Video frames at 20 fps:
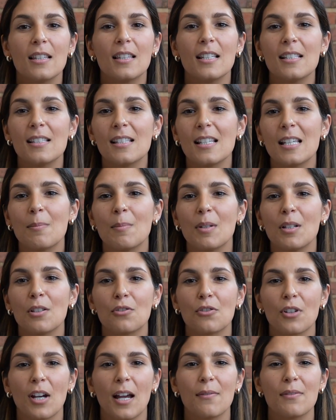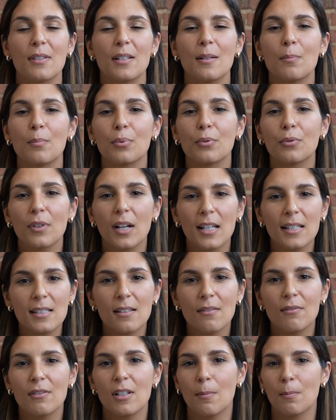This email drives an
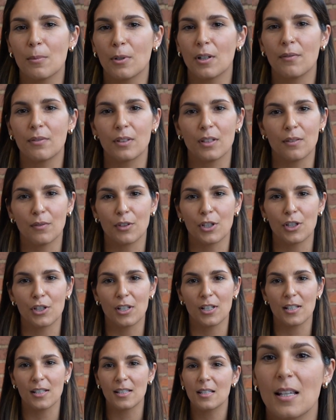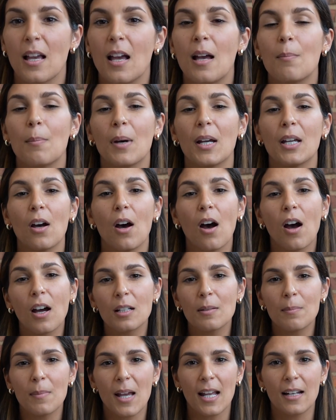impressive number of conversions by
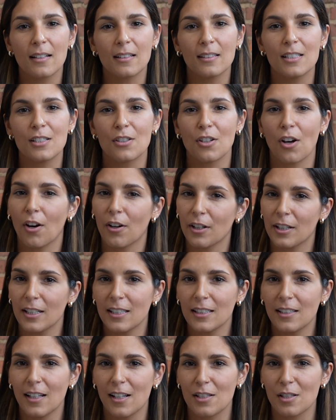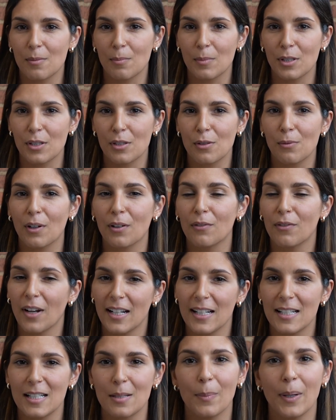automatically targeting customers who are
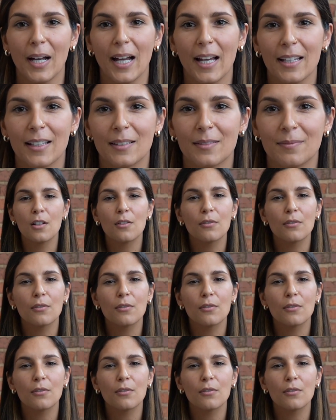ready to buy.